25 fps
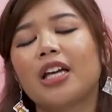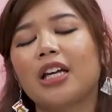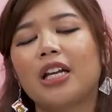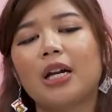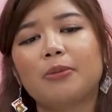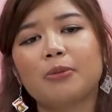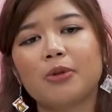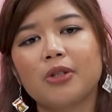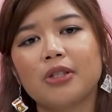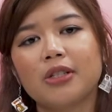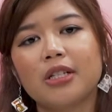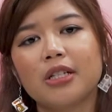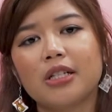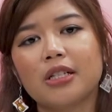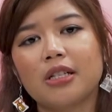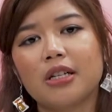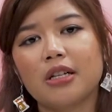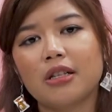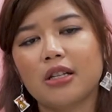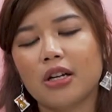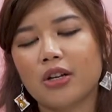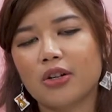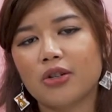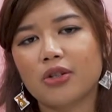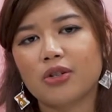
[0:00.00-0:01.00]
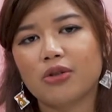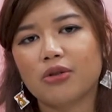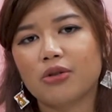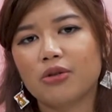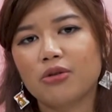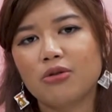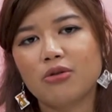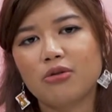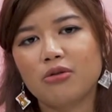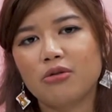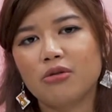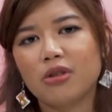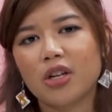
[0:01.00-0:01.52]
it up to 60,
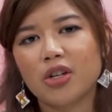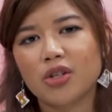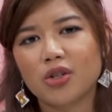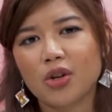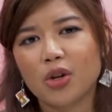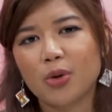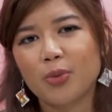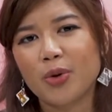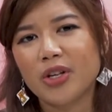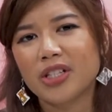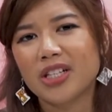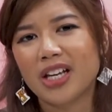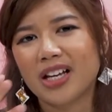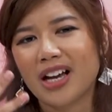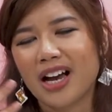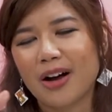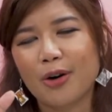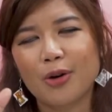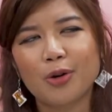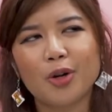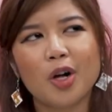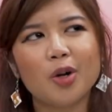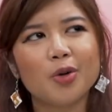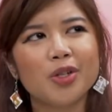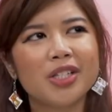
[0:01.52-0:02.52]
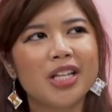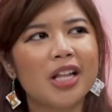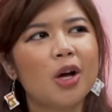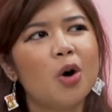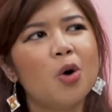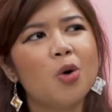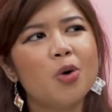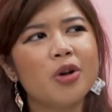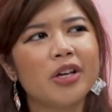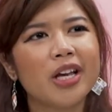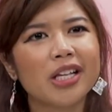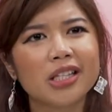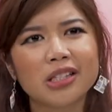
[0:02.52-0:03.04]
there's always like, I will always say,
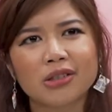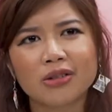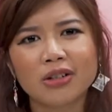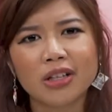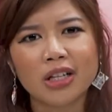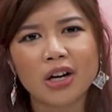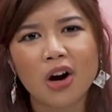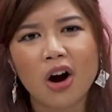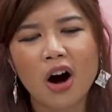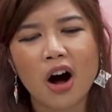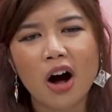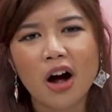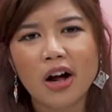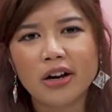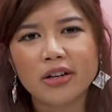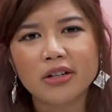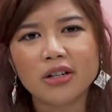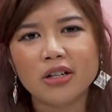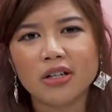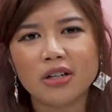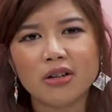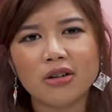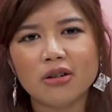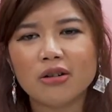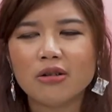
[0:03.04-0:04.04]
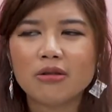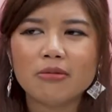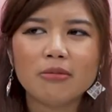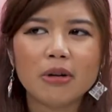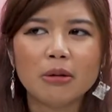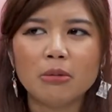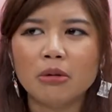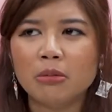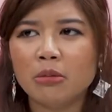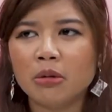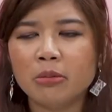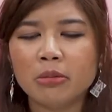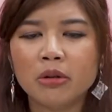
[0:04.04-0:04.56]
oh, it gets really hot, you know, blah,
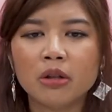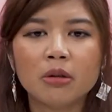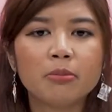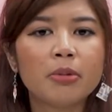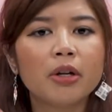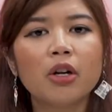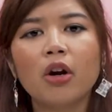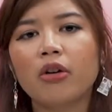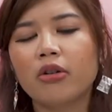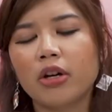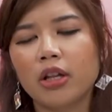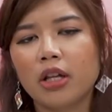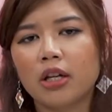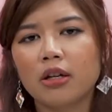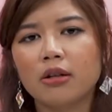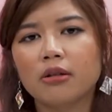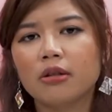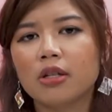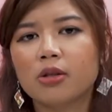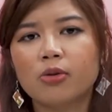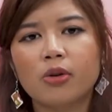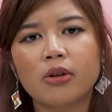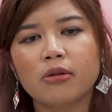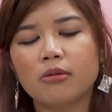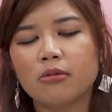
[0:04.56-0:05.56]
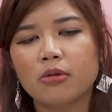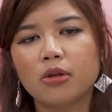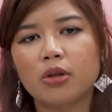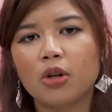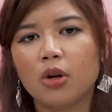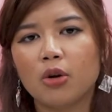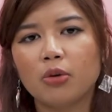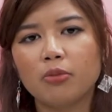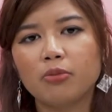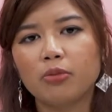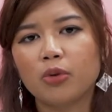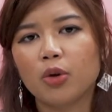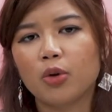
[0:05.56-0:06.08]
blah, blah, blah. But not really. This one,
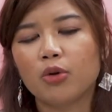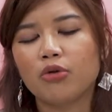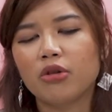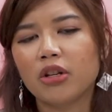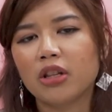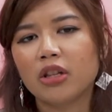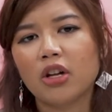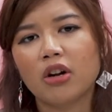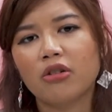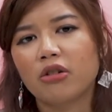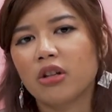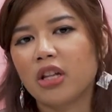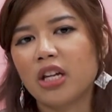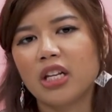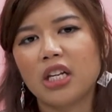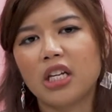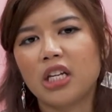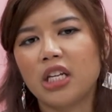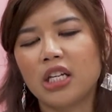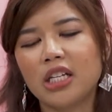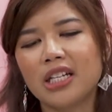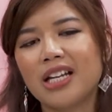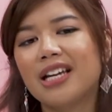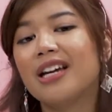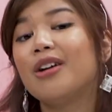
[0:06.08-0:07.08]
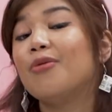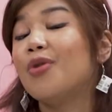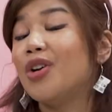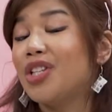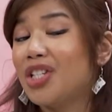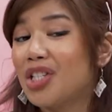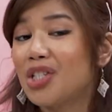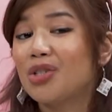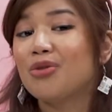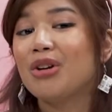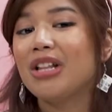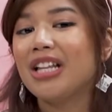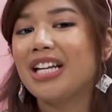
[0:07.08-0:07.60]
no, not really any heat, which
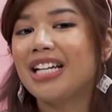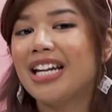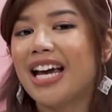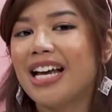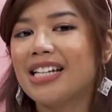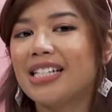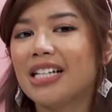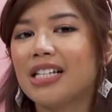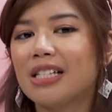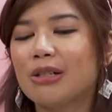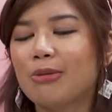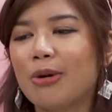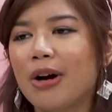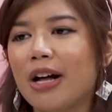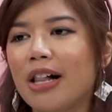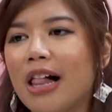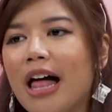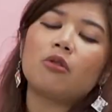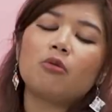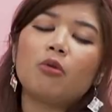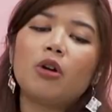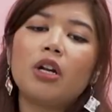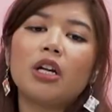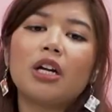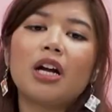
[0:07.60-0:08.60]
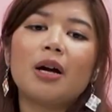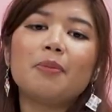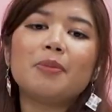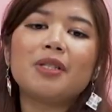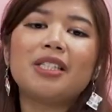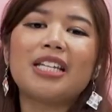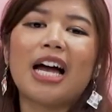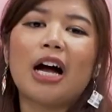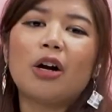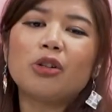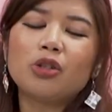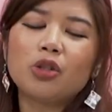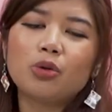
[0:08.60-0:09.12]
is really nice as well. When it comes
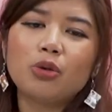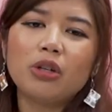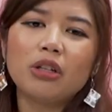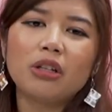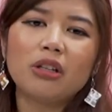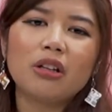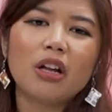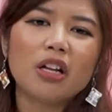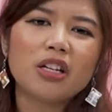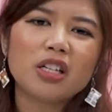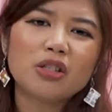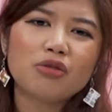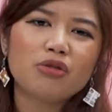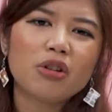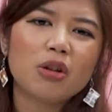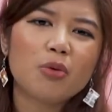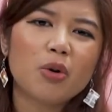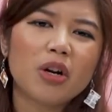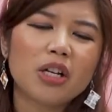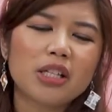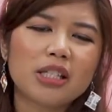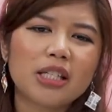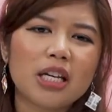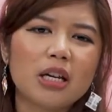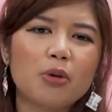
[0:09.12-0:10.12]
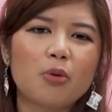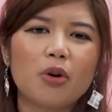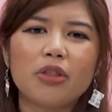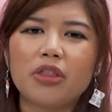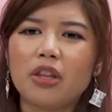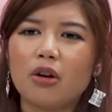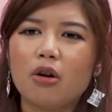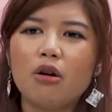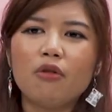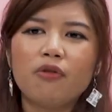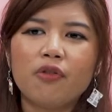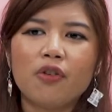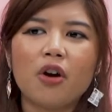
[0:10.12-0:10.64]
down to it, I just really want to say one
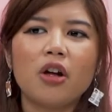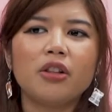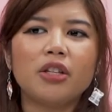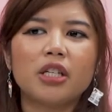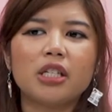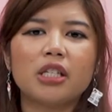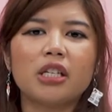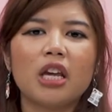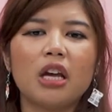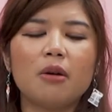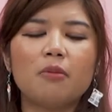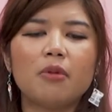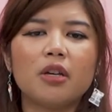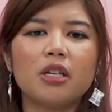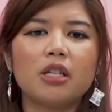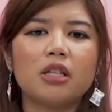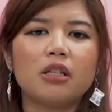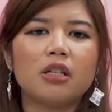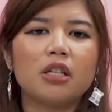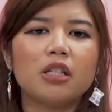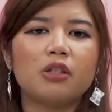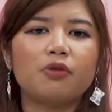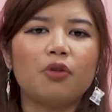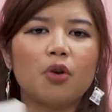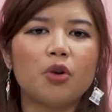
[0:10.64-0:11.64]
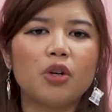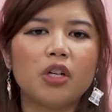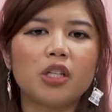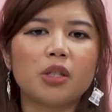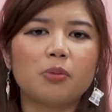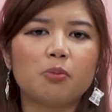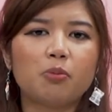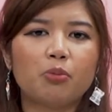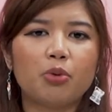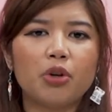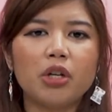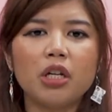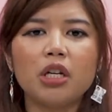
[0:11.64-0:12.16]
thing. Overall, this phone is
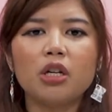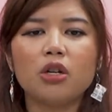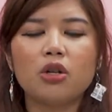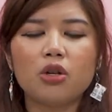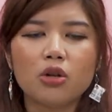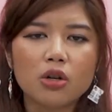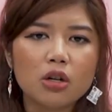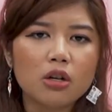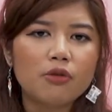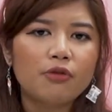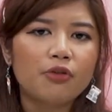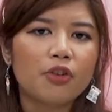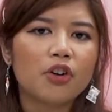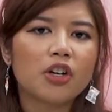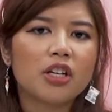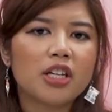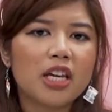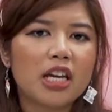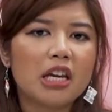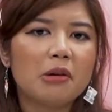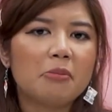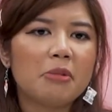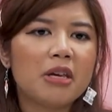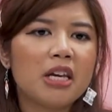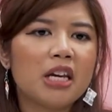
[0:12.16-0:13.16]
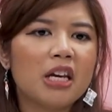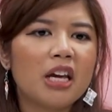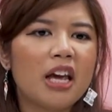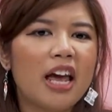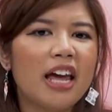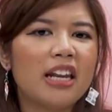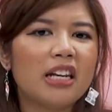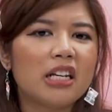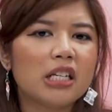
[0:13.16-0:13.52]
pretty good for gaming. And